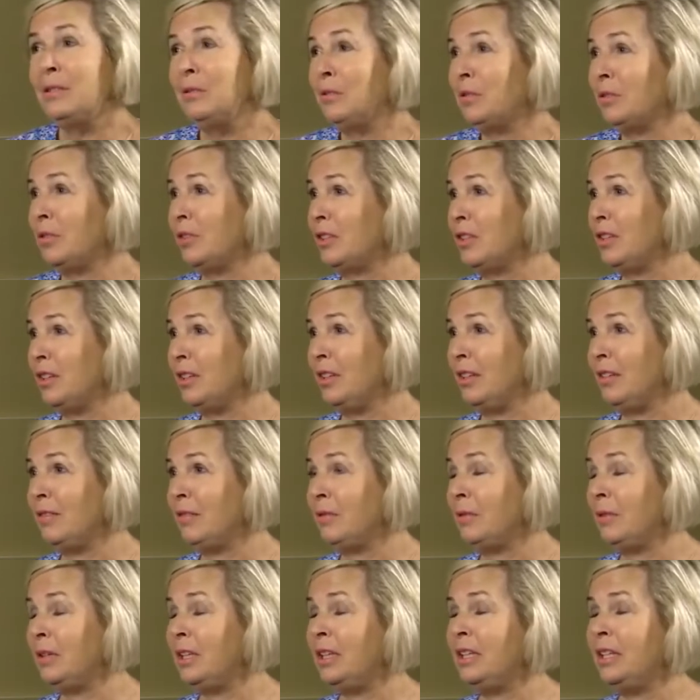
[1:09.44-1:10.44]
at nutrition,
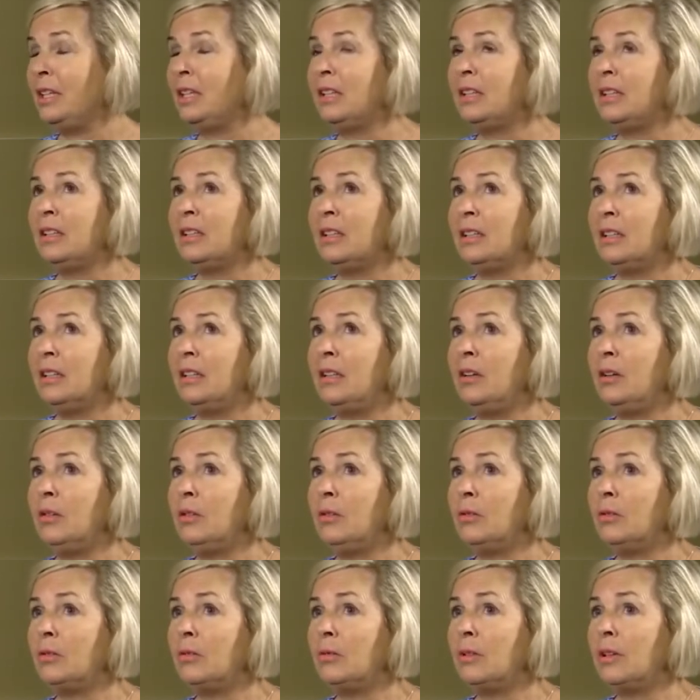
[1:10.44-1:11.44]
if we, you
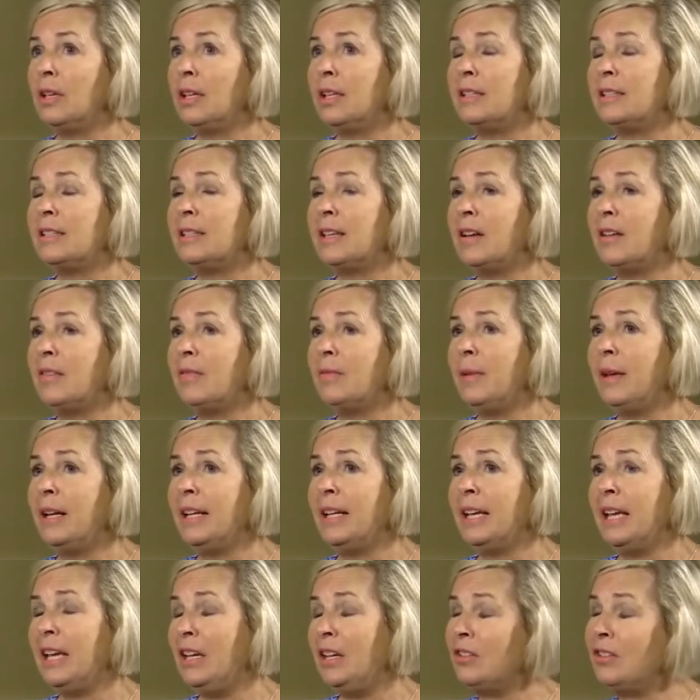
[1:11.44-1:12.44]
know, instead of
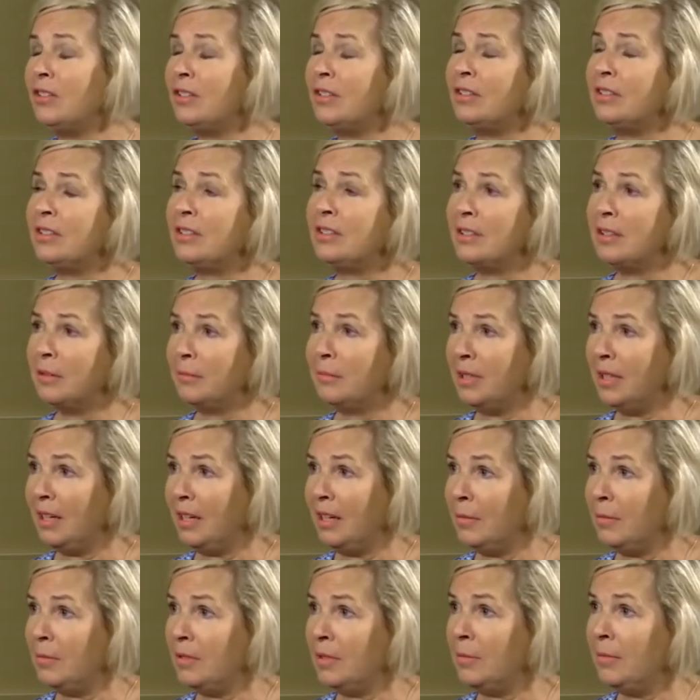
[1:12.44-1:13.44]
medications
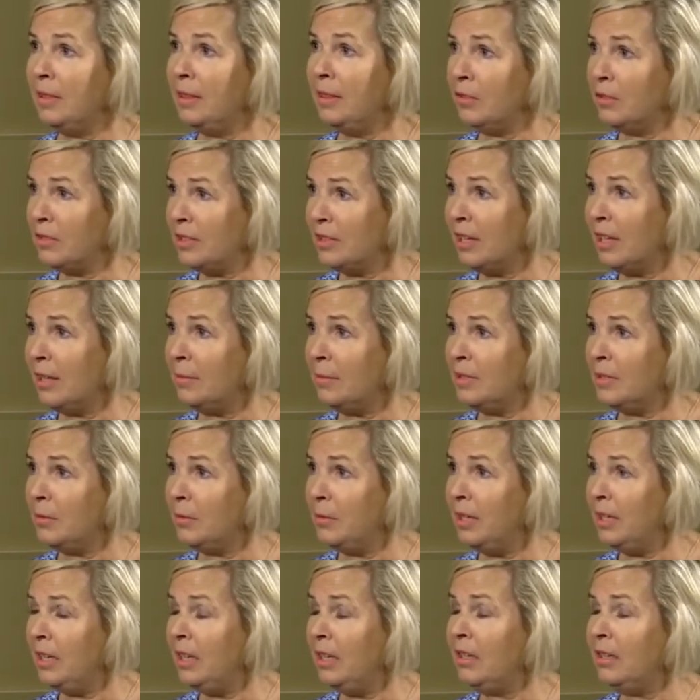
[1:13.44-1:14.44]
sometimes, I mean, there's times that
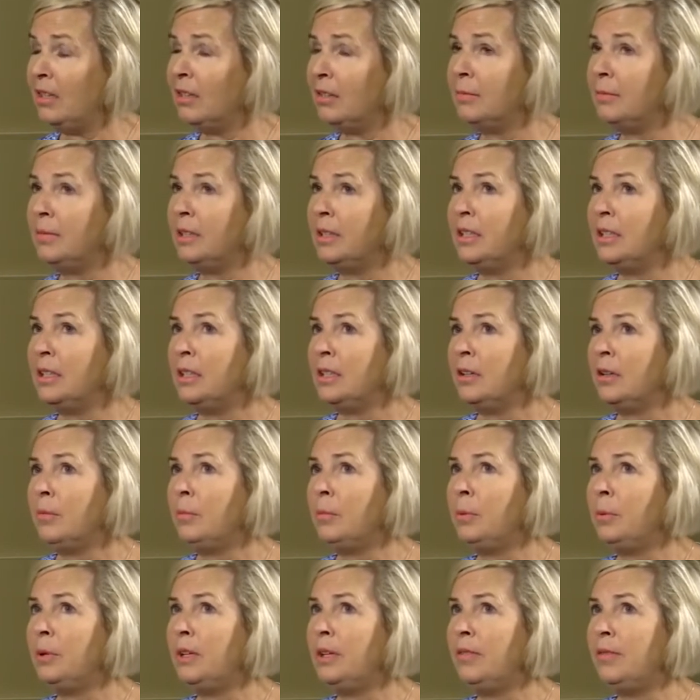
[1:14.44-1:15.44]
we need them,
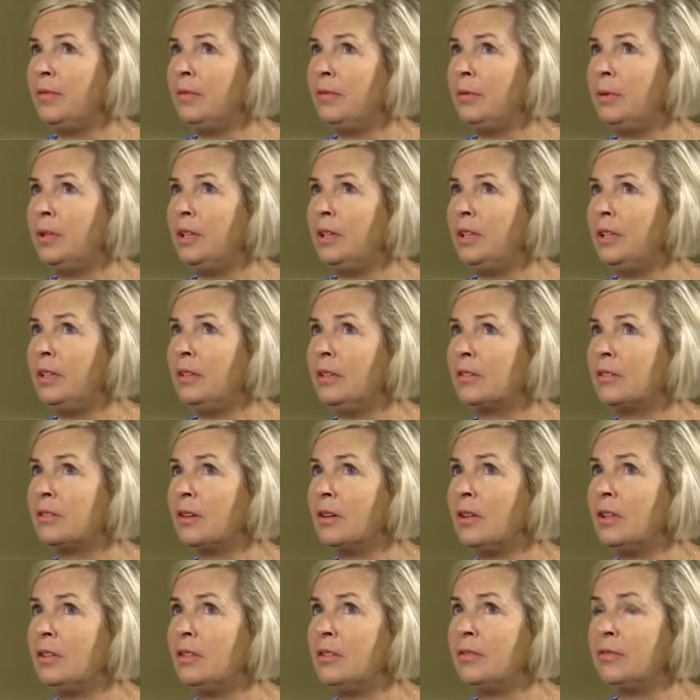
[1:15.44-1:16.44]
but if we
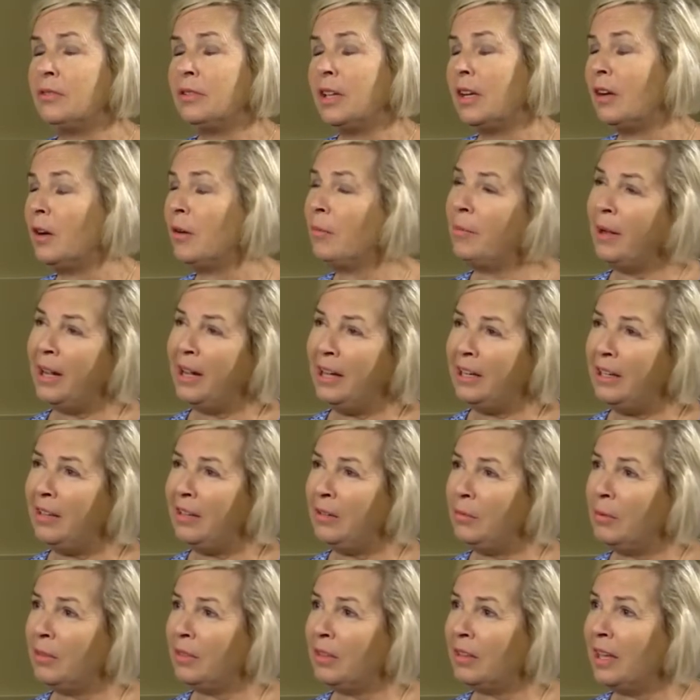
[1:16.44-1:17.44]
started to flood our
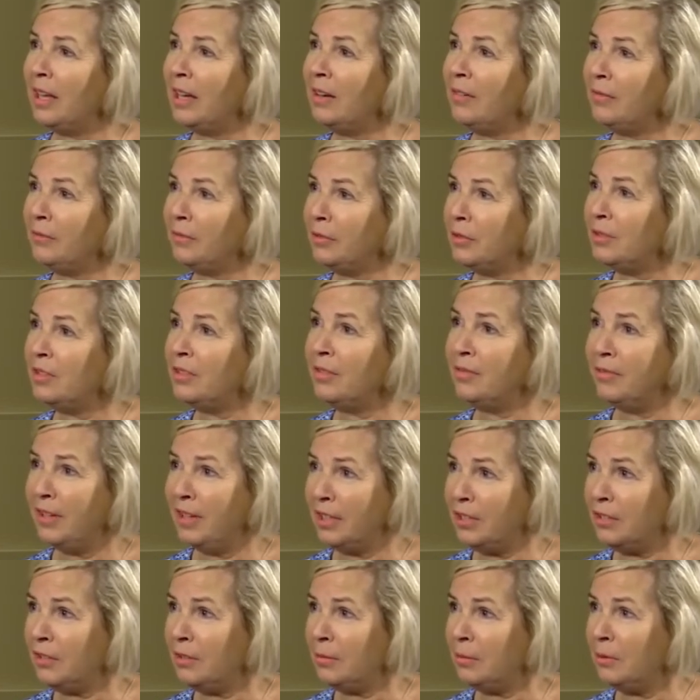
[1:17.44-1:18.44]
body with a lot of fruits and
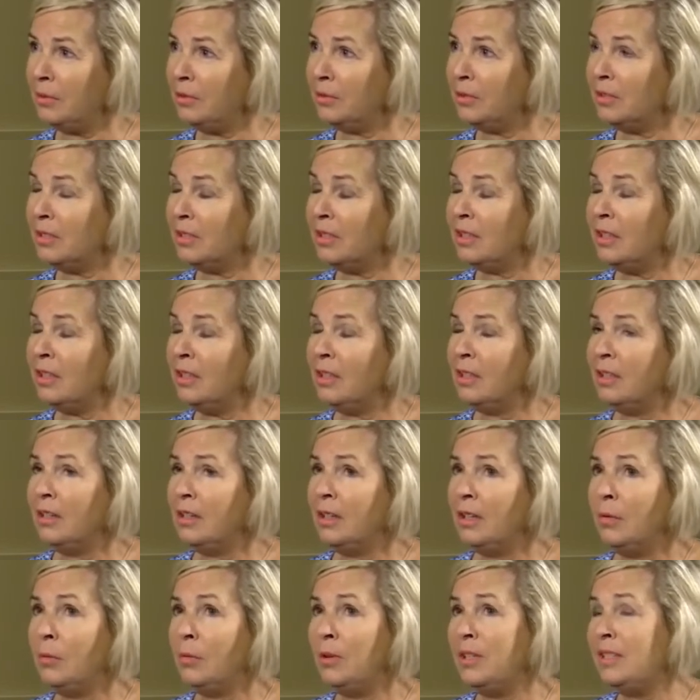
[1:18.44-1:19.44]
vegetables,
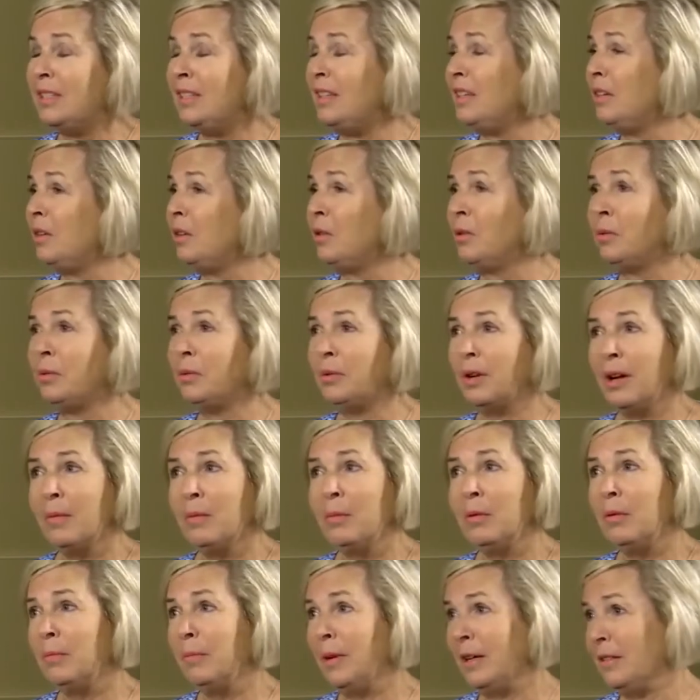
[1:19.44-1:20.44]
we see
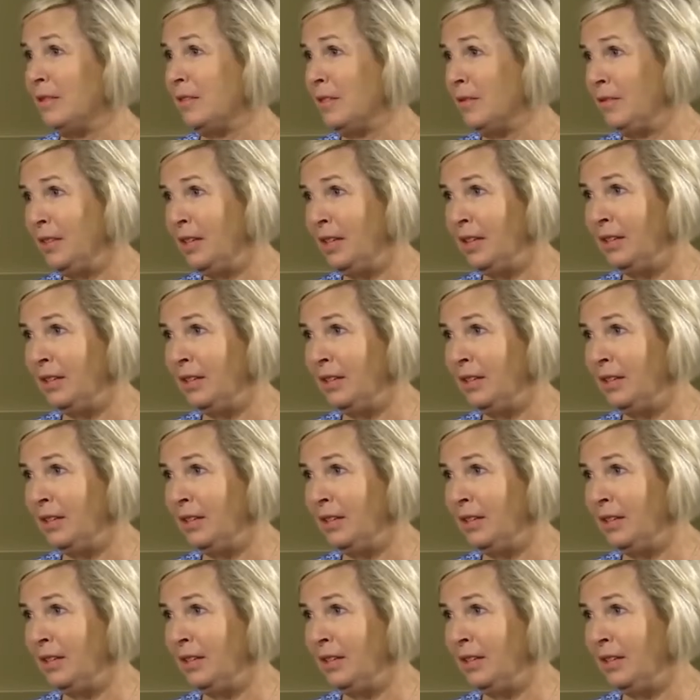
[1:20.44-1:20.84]
incredible amounts of